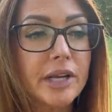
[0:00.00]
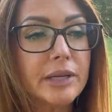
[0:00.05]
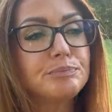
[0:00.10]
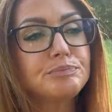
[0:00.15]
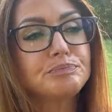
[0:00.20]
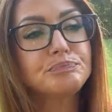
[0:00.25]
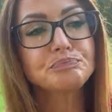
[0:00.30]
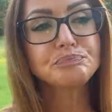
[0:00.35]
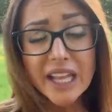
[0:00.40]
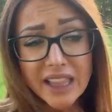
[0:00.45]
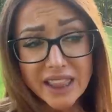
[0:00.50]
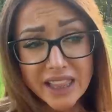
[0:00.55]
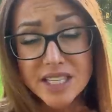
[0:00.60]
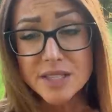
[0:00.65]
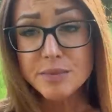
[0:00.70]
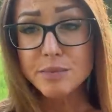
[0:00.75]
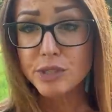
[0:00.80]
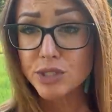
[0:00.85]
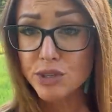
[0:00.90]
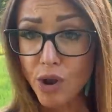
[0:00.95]
But
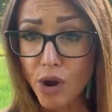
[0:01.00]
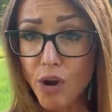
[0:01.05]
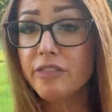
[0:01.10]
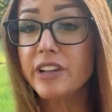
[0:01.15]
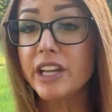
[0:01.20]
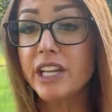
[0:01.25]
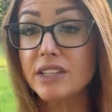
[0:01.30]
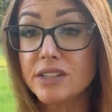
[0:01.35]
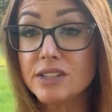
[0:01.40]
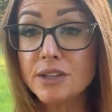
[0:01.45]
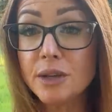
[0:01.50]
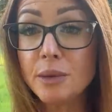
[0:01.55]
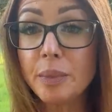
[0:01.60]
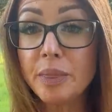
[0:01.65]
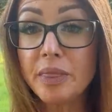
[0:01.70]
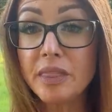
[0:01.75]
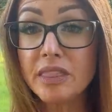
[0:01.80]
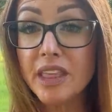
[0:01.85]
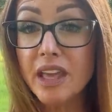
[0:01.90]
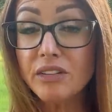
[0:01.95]
these Muscovies,
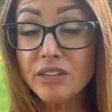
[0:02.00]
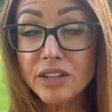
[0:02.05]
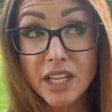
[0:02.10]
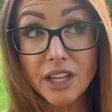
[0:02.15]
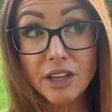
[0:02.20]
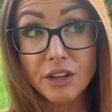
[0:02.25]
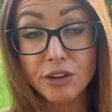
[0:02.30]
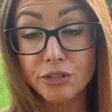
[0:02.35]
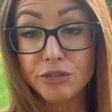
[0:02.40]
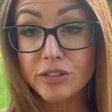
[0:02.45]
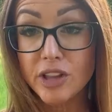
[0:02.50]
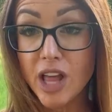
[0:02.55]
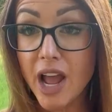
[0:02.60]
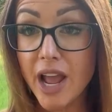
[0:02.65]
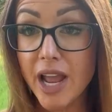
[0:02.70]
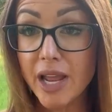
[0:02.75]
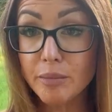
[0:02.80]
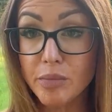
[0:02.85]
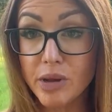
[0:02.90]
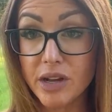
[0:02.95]
they'll eat your
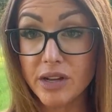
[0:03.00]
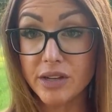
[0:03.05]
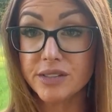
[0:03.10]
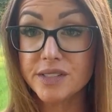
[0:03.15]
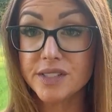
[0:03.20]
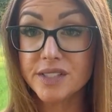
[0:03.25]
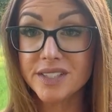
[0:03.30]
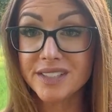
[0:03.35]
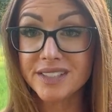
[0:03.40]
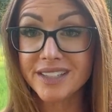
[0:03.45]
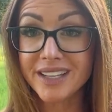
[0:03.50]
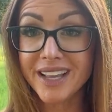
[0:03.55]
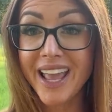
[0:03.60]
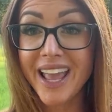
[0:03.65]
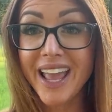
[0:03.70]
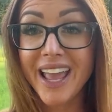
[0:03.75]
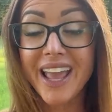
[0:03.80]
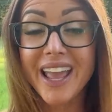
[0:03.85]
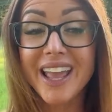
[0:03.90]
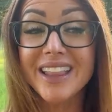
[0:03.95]
flying bugs,
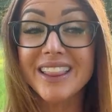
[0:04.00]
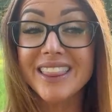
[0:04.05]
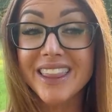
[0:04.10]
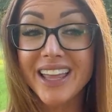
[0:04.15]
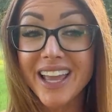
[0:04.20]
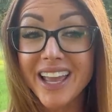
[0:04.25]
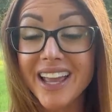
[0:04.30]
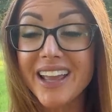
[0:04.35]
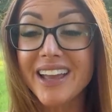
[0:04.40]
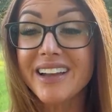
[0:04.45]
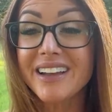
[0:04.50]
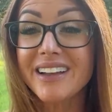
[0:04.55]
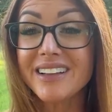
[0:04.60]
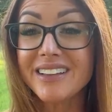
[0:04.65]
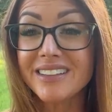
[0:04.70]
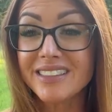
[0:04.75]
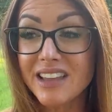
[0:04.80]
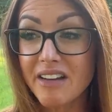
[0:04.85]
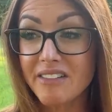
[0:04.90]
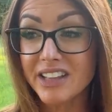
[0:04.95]
and they
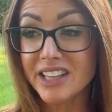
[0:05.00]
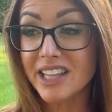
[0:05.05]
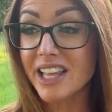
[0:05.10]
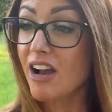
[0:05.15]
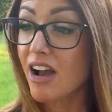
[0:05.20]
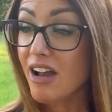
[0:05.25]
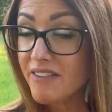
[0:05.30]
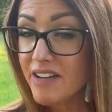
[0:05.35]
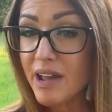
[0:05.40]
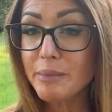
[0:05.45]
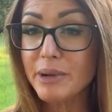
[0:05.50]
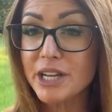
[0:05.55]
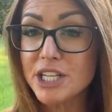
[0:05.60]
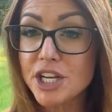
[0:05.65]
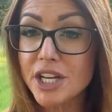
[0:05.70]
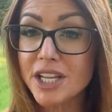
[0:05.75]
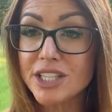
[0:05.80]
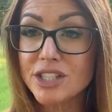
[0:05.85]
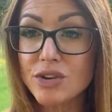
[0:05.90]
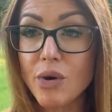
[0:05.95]
love it. Now, I've had my
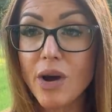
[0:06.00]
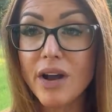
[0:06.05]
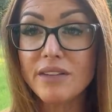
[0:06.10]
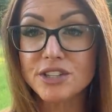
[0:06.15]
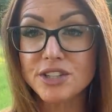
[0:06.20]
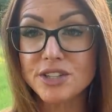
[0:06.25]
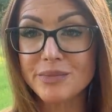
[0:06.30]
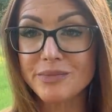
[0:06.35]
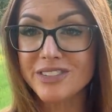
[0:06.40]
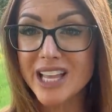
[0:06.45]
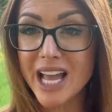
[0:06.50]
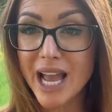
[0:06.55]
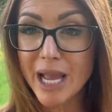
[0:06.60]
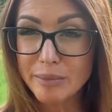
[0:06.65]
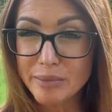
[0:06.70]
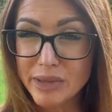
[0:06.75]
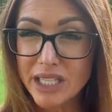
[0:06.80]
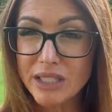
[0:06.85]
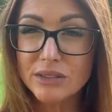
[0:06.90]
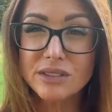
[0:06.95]
chickens go after some
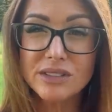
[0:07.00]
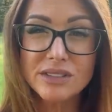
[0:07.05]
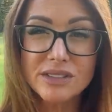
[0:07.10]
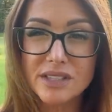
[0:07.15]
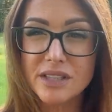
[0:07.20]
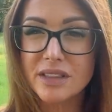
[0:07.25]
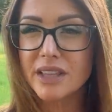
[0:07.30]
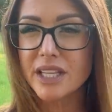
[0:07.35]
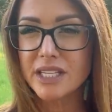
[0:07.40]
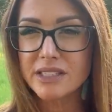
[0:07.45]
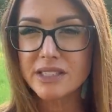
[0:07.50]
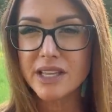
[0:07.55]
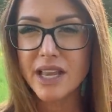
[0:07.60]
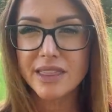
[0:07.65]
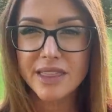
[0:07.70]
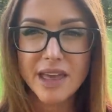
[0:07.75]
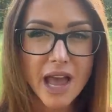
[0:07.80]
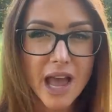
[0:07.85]
flying beetles and things like